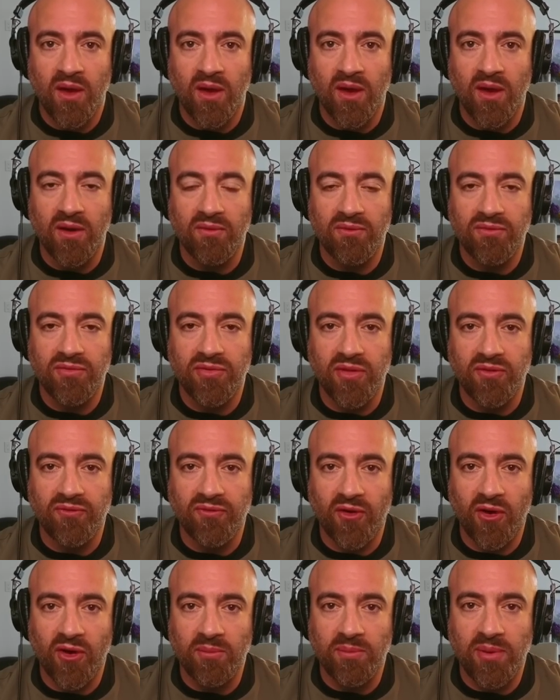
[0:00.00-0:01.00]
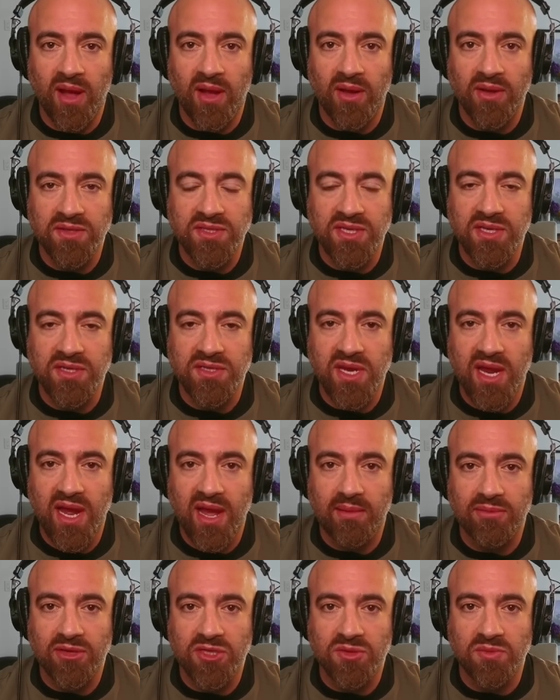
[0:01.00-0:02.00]
of the foreign policy
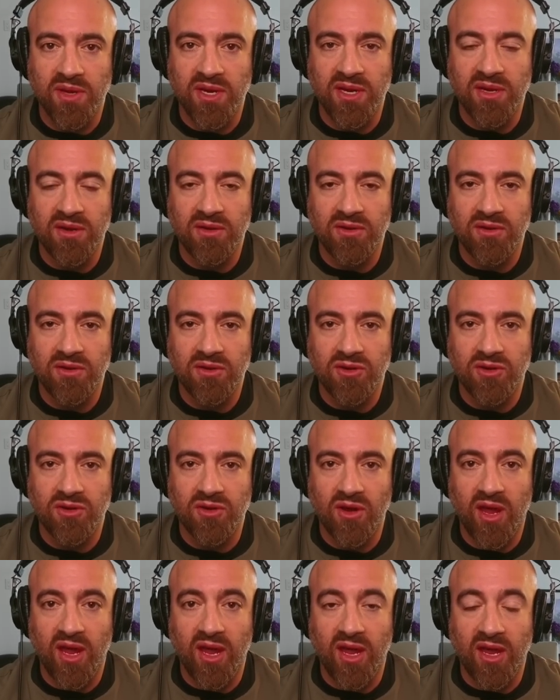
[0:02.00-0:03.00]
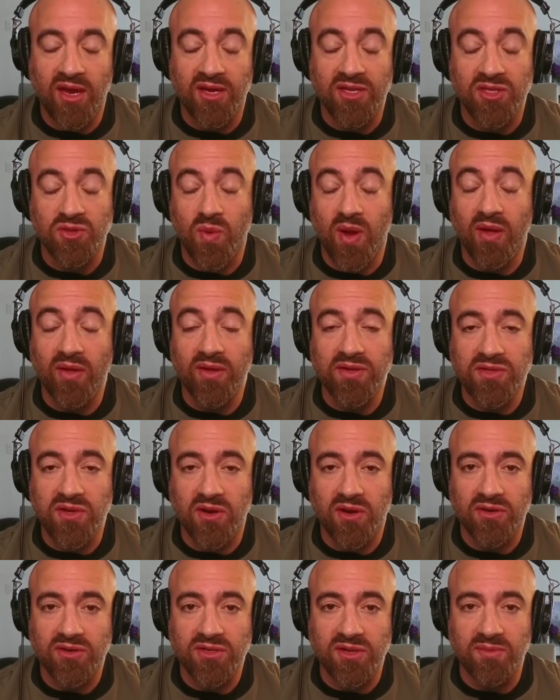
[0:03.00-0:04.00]
establishment, as well as
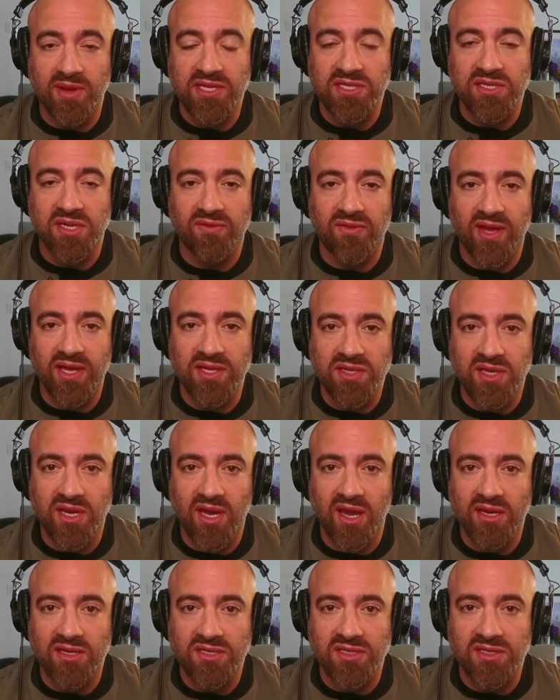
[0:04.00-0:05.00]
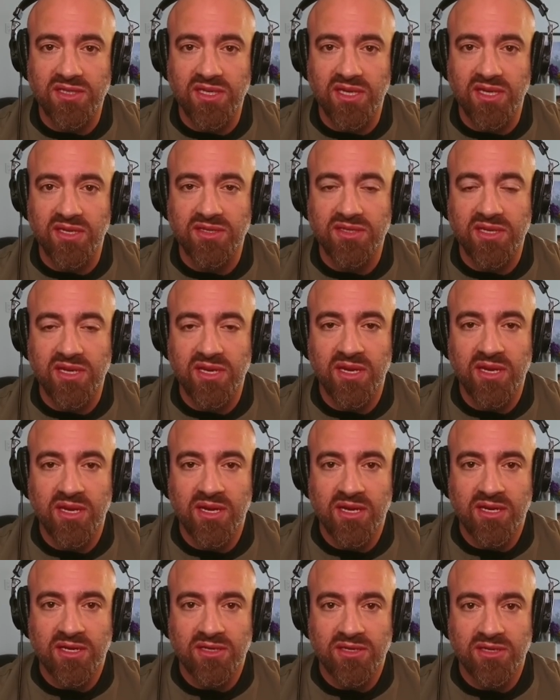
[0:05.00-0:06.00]
our domestic-facing agencies,
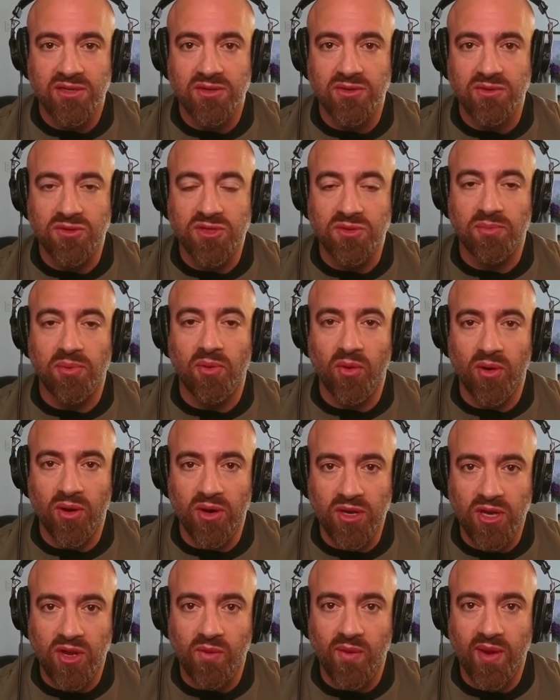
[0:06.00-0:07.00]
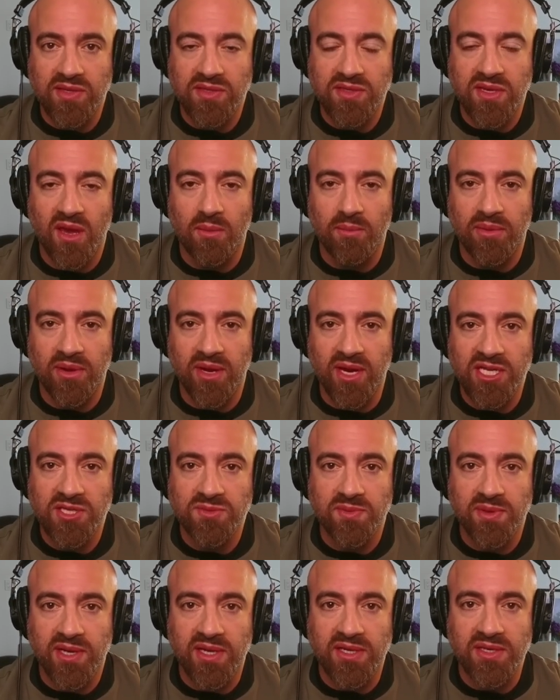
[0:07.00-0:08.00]
to support U.S.
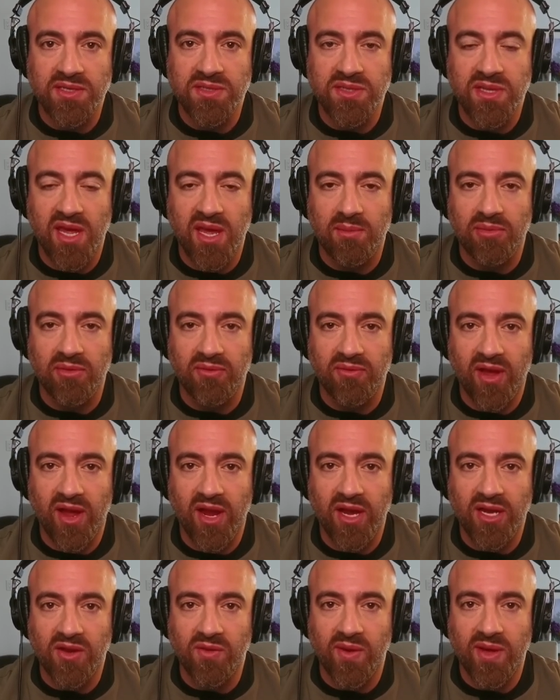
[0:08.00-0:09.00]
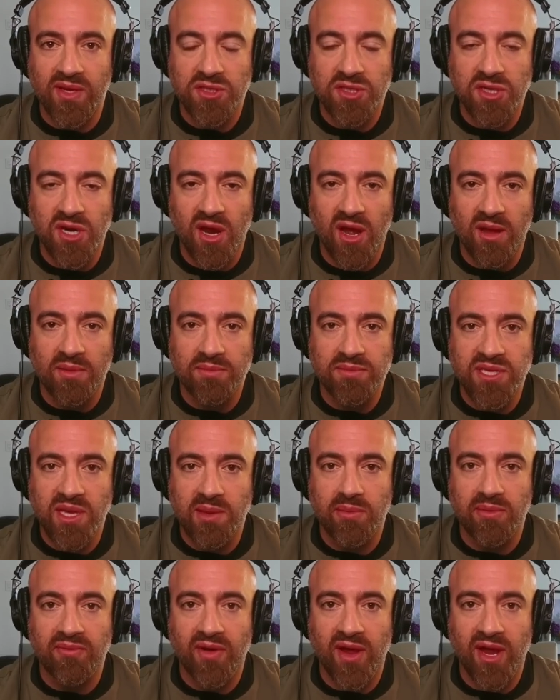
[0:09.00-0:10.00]
companies because they provide U.S. jobs,
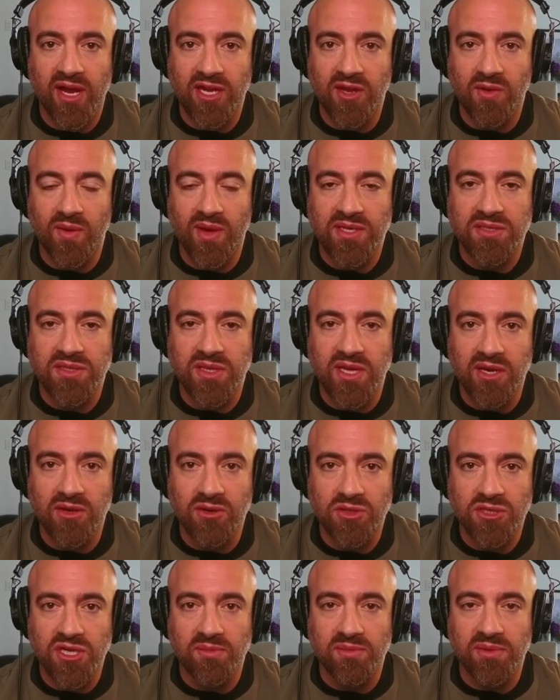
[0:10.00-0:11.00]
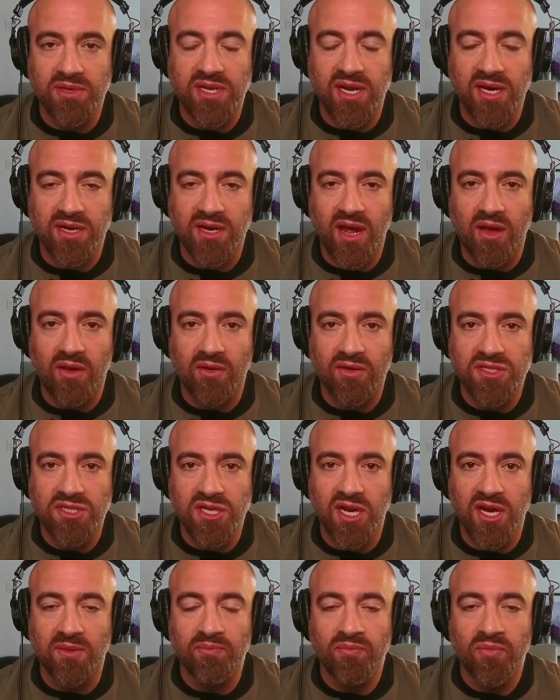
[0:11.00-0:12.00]
they provide U.S. leadership and
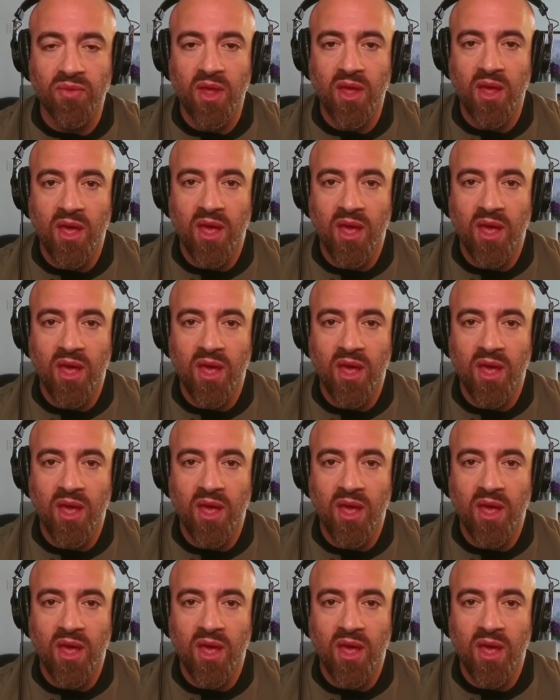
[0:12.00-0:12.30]
technology.